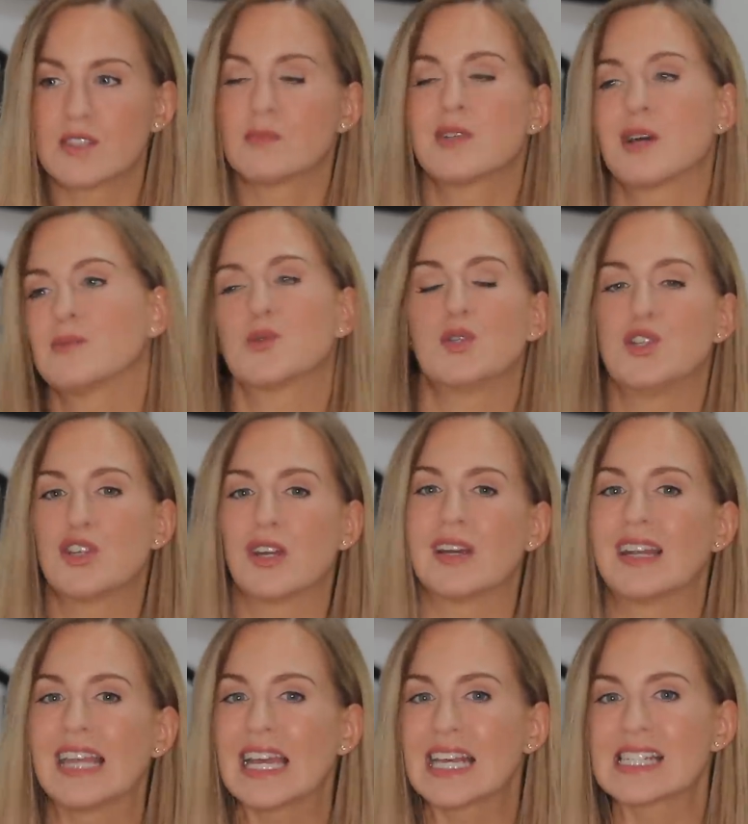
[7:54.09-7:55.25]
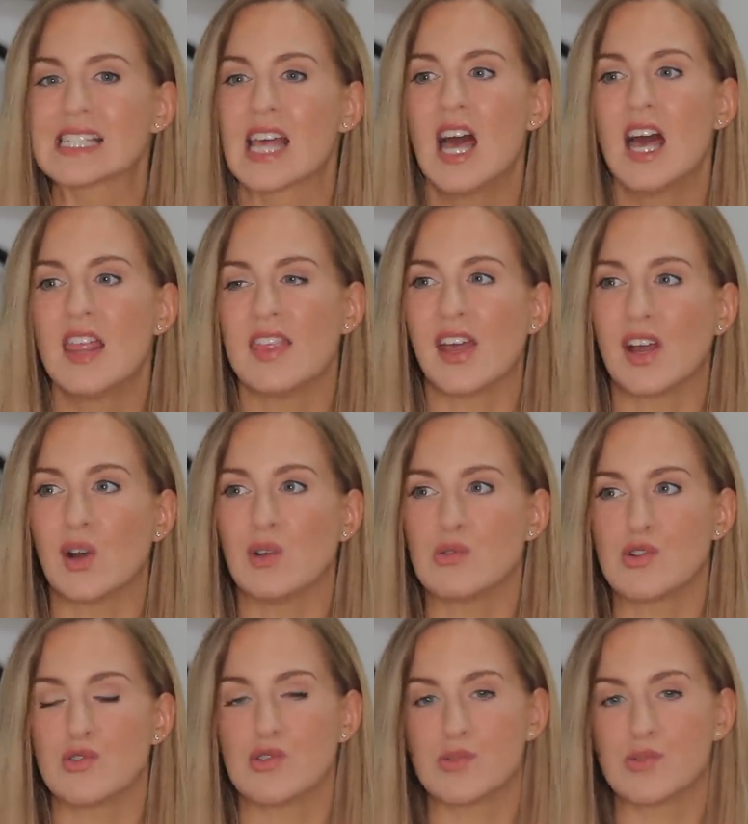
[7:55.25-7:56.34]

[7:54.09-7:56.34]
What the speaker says: Sometimes when you share links, they go to